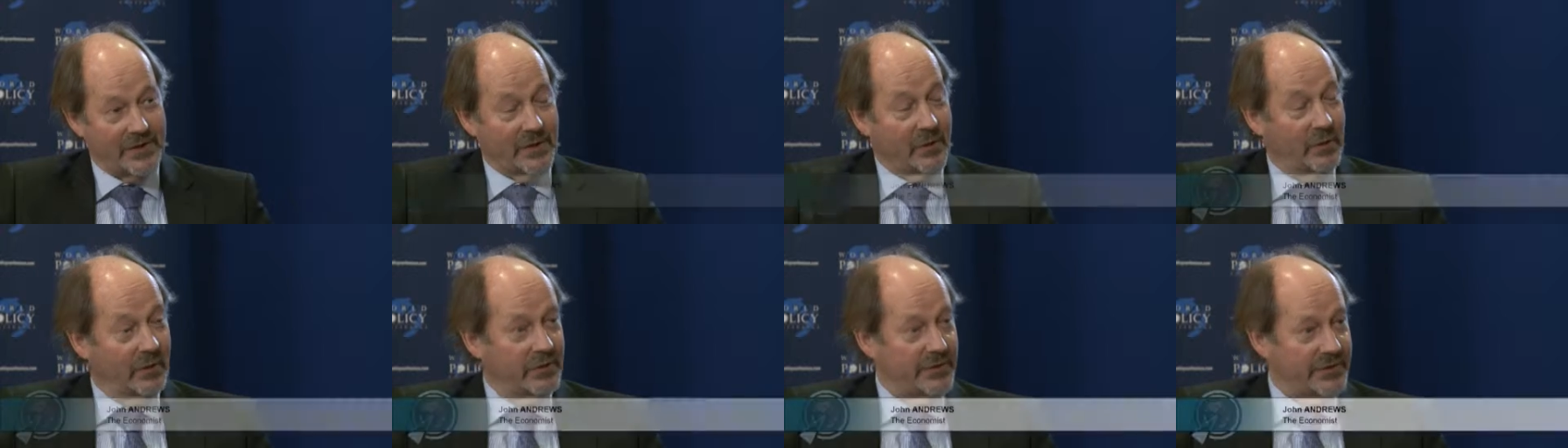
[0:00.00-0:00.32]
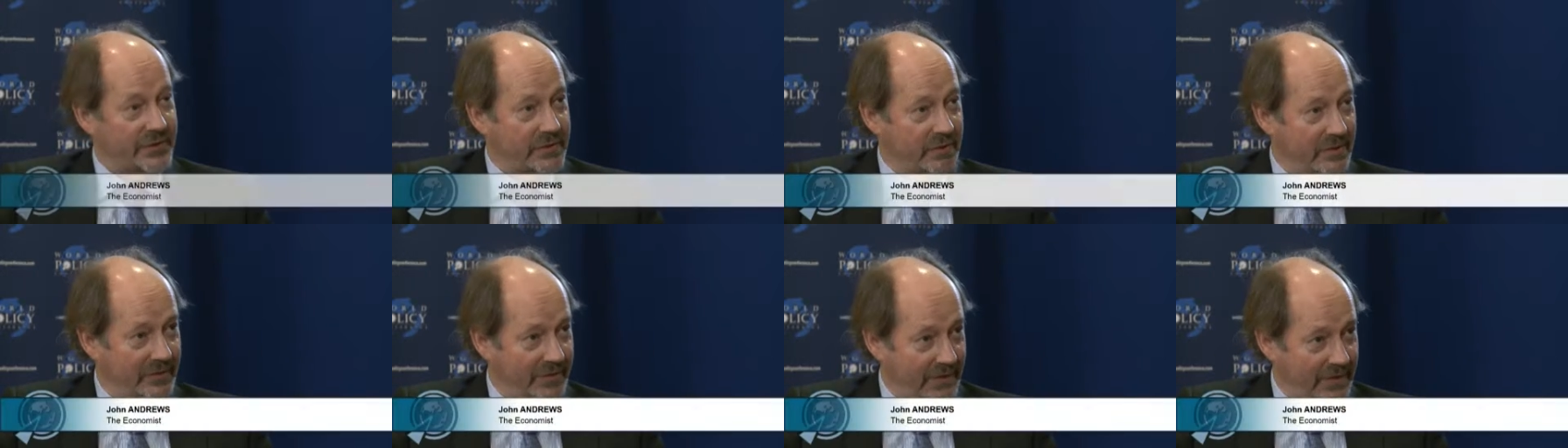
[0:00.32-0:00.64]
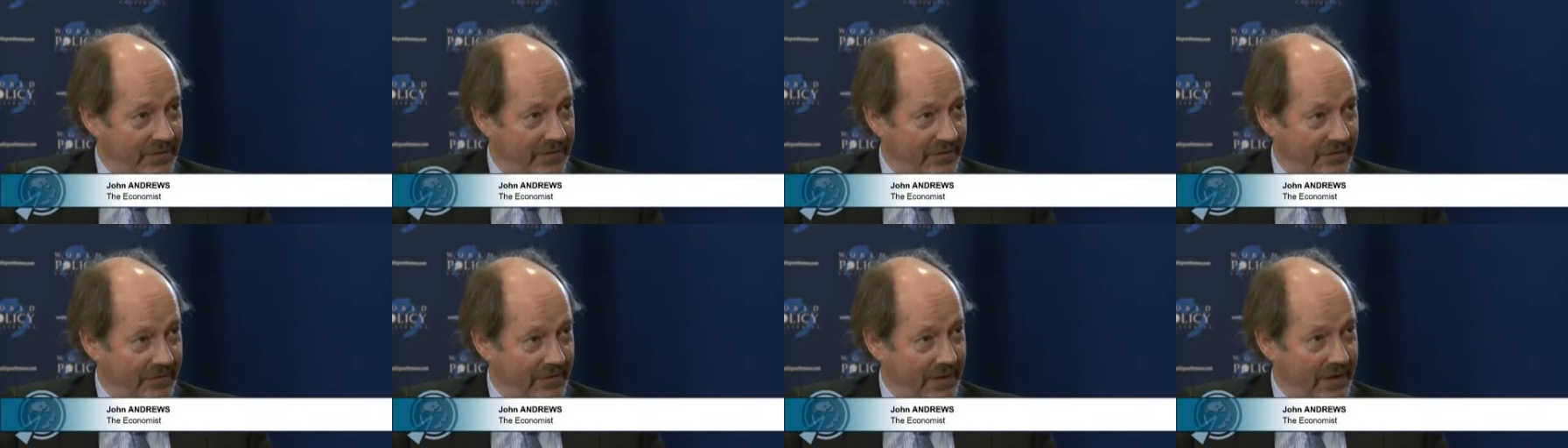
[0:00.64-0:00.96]
and also of
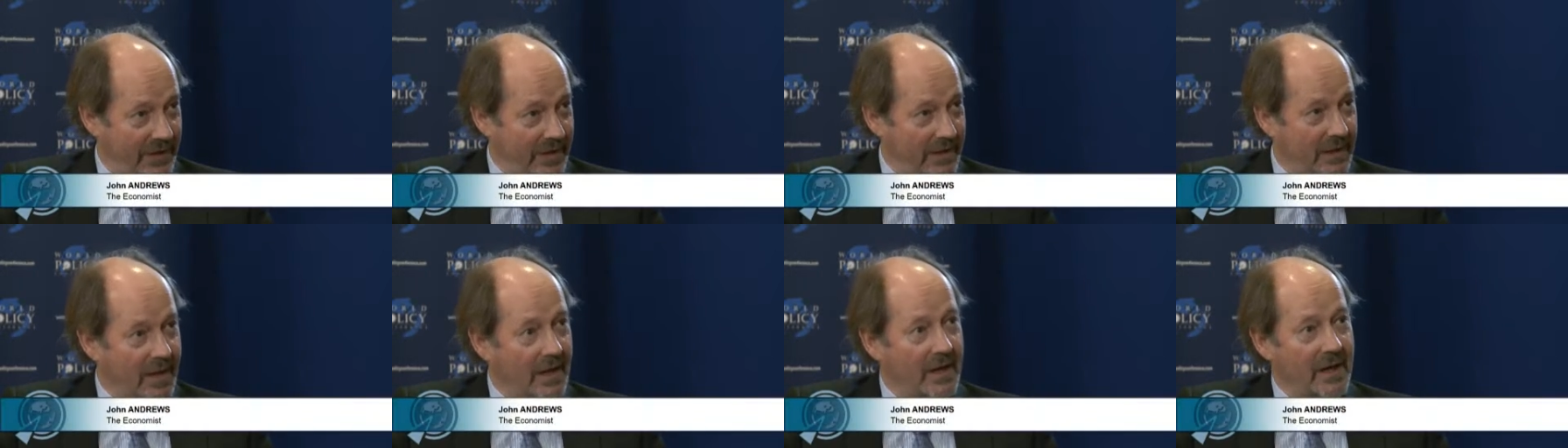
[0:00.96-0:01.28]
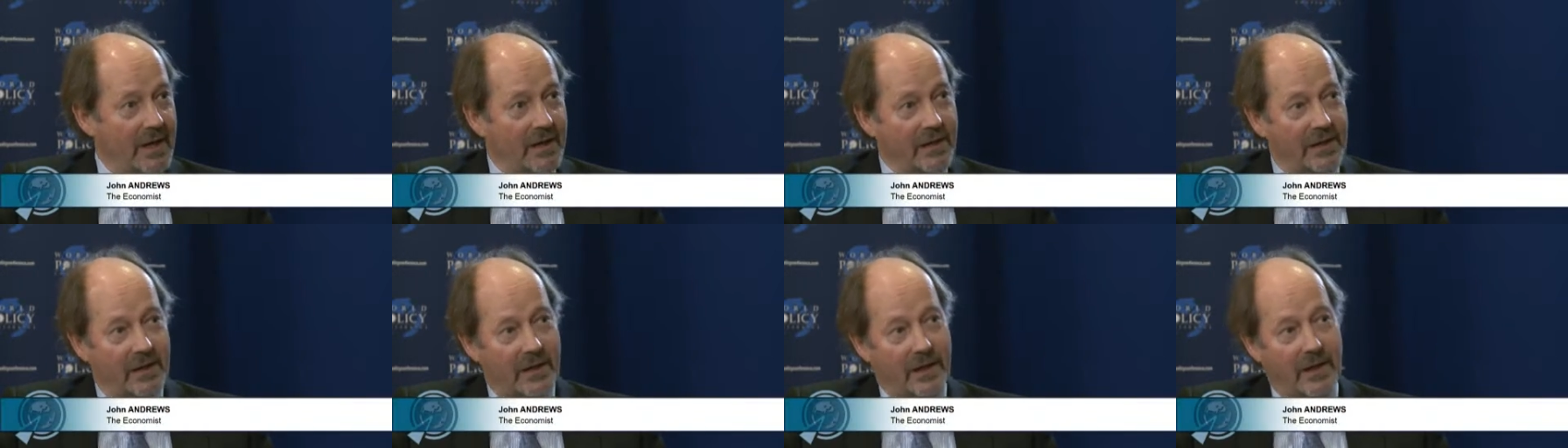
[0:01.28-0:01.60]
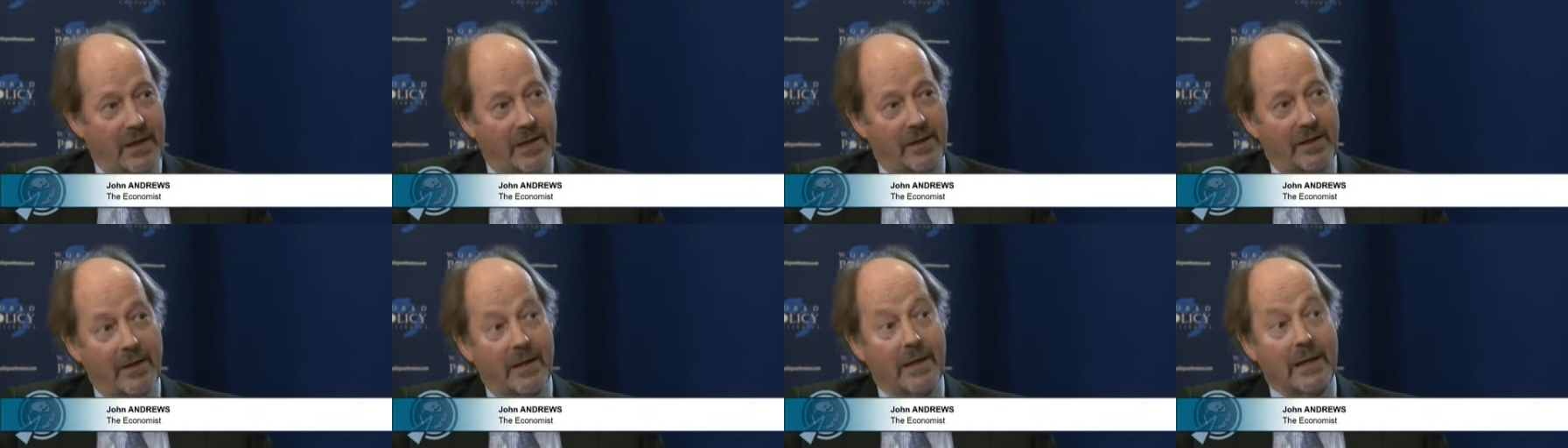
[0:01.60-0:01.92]
IFRI,
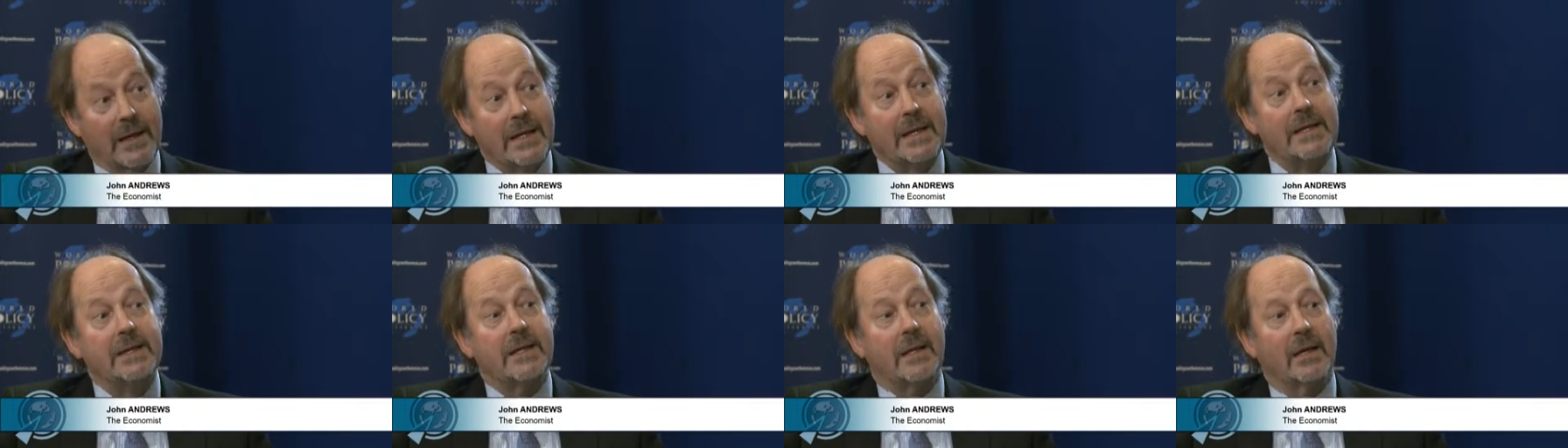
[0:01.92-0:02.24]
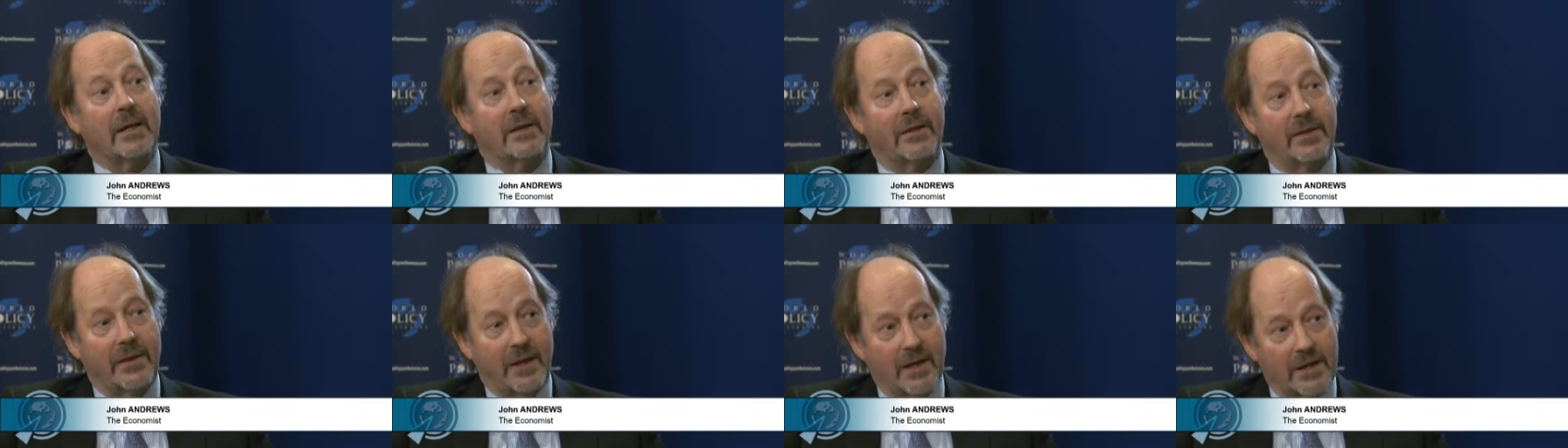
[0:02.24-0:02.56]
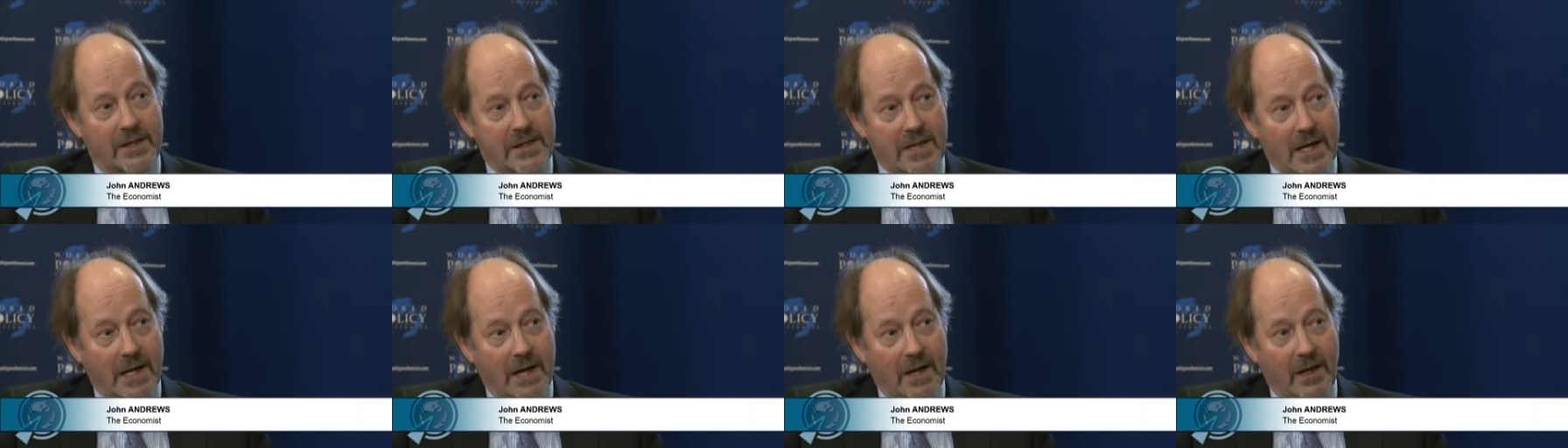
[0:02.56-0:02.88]
the leading think
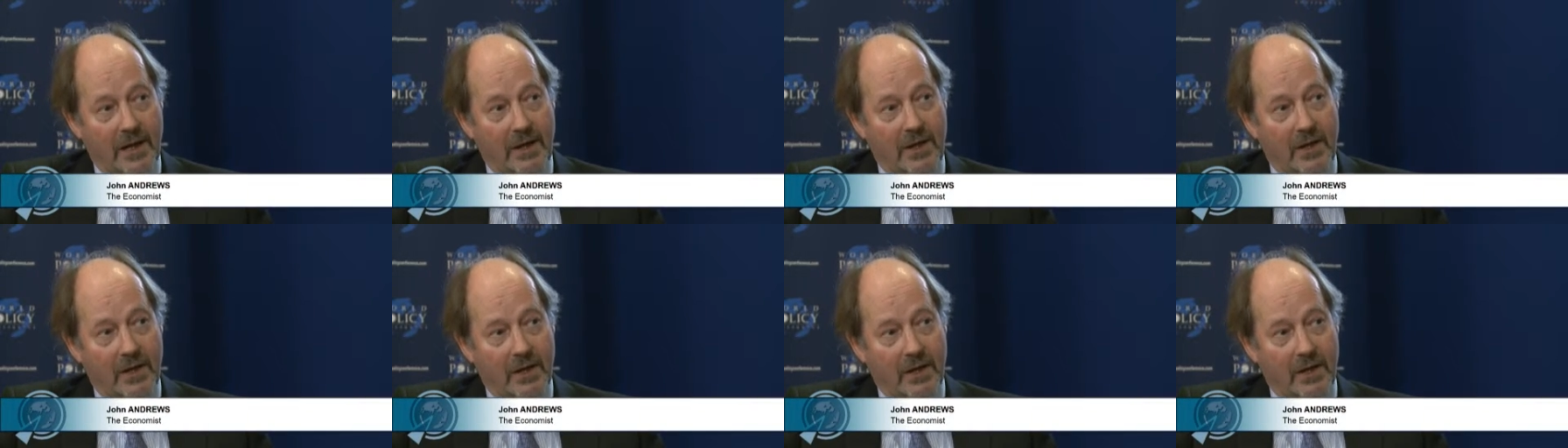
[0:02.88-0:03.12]
tank